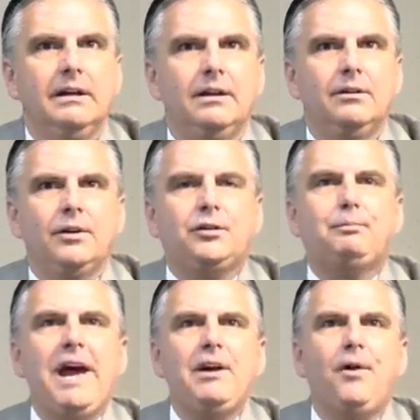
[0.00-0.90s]

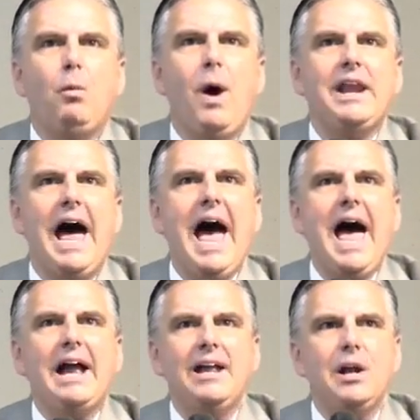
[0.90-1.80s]
Respectful way to
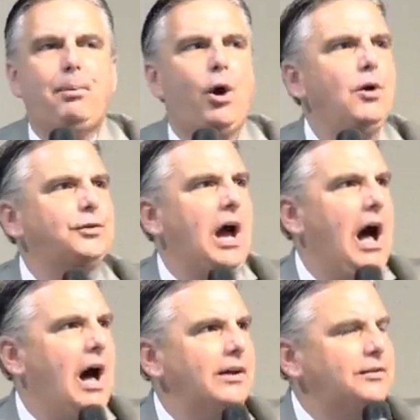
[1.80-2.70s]
act and approach
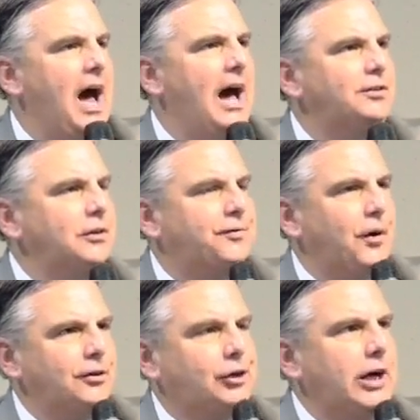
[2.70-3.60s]
God is not just for
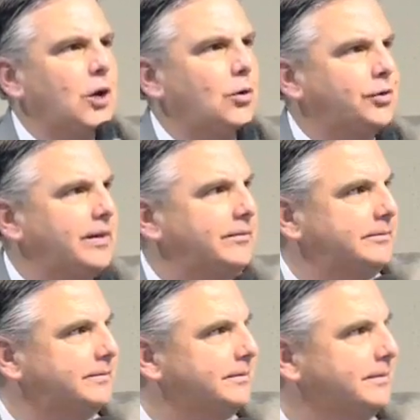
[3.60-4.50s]
children.
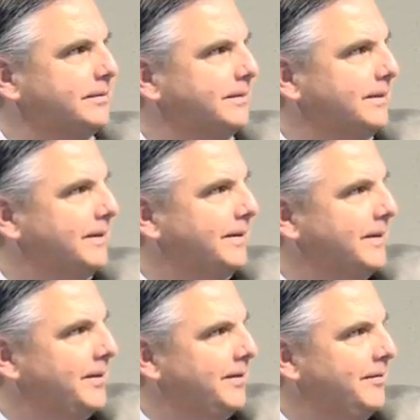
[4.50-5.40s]

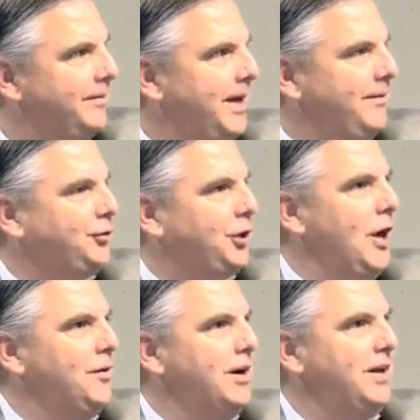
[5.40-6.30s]
If
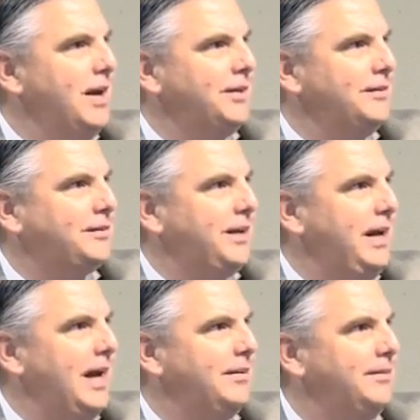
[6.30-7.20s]
children doesn't see
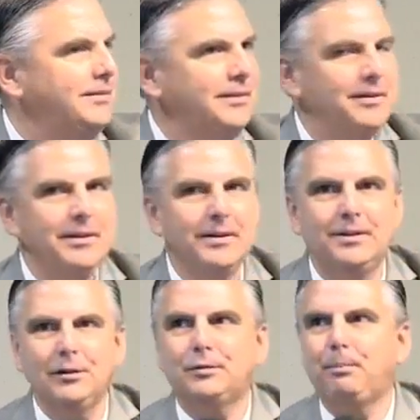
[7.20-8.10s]
it
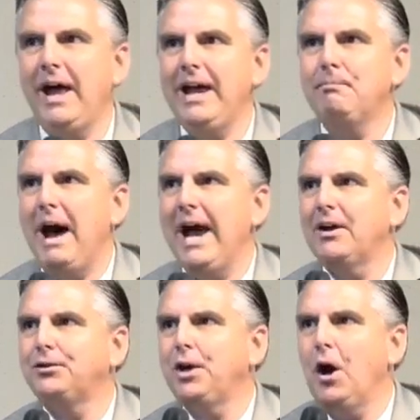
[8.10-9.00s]
displayed by
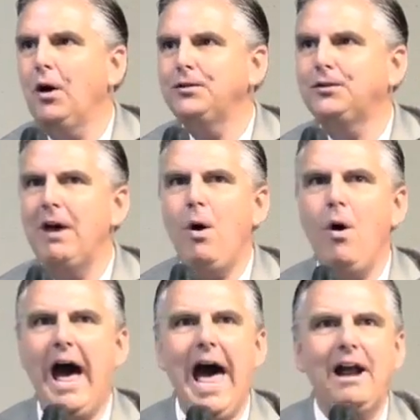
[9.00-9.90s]
adults, they
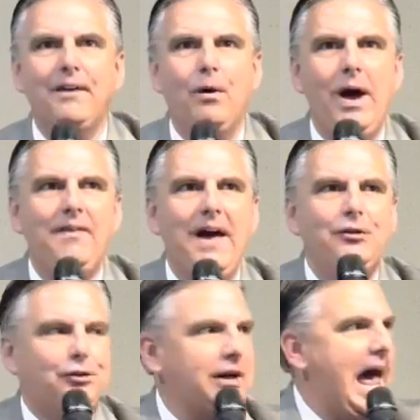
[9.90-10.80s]
won't act the way they
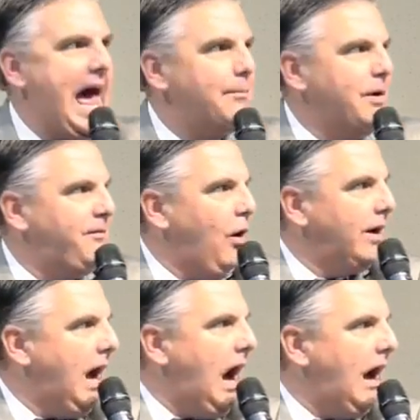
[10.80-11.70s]
should act before
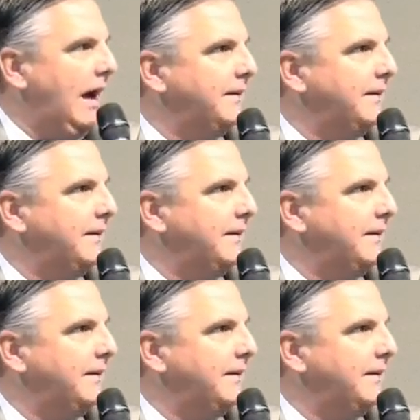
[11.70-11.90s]
God.